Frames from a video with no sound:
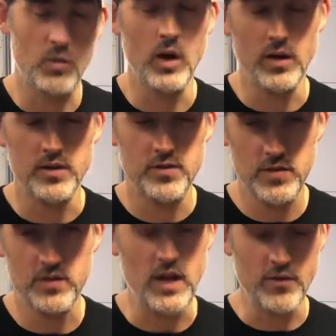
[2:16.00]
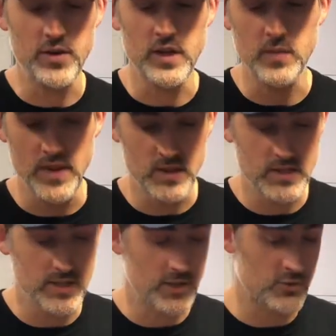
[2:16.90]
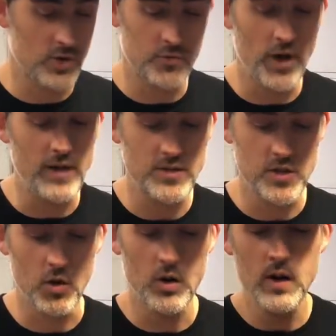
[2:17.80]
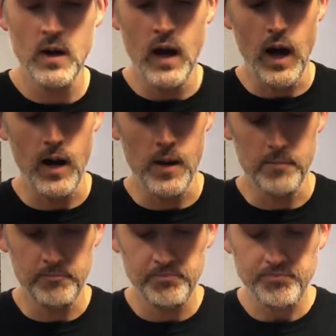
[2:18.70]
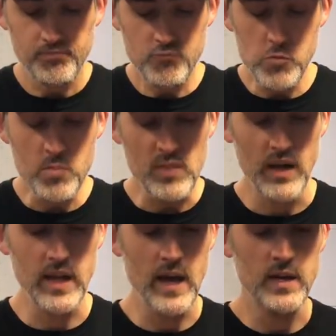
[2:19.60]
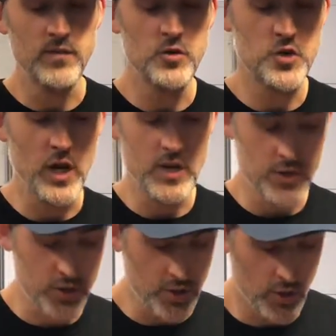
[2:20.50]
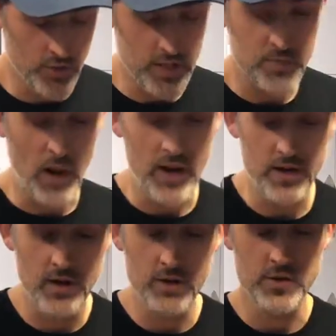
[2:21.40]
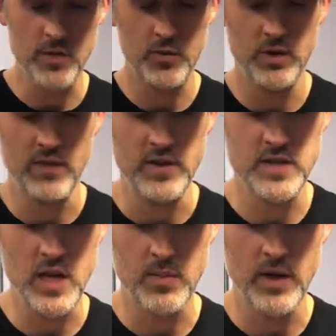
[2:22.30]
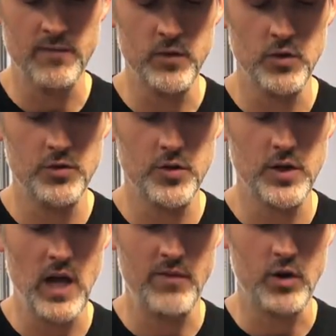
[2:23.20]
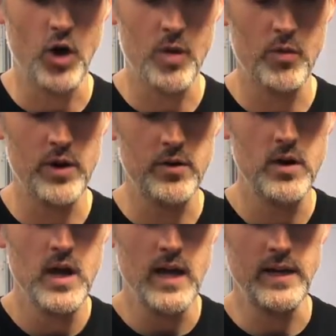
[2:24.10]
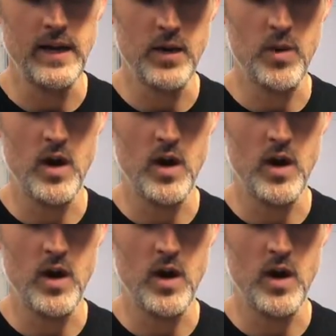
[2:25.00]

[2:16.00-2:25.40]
well, it's, it's everything to make these things run right. So um, again, if you change, you know, on this bike, you're typically gonna have an intake manifold, you're gonna have a carburetor and an air